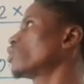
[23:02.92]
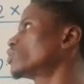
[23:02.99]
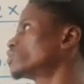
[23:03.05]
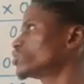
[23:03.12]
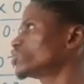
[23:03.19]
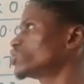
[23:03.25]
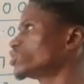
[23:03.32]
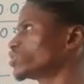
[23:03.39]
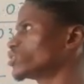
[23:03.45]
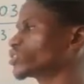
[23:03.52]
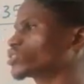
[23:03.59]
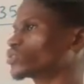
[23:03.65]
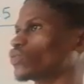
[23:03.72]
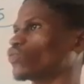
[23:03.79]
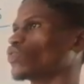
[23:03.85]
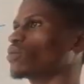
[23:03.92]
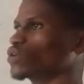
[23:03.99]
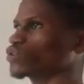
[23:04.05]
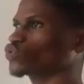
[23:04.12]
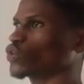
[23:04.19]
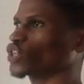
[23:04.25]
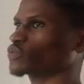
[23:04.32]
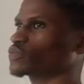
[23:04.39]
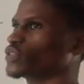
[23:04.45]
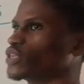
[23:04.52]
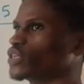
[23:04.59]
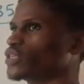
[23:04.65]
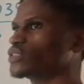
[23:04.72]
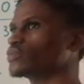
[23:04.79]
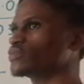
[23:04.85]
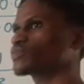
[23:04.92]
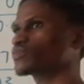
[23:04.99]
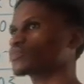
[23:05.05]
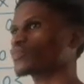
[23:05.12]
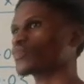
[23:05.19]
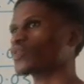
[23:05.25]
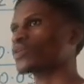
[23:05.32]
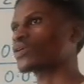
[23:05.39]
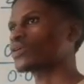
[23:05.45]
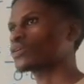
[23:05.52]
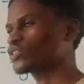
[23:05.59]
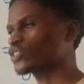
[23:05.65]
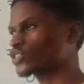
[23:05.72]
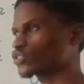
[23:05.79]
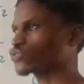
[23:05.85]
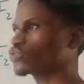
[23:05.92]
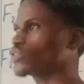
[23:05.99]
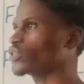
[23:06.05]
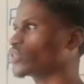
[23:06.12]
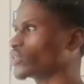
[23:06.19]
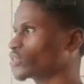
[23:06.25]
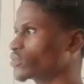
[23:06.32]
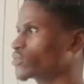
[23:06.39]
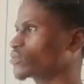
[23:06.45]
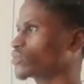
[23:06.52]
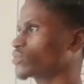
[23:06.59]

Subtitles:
this, where I'm going to explain strain,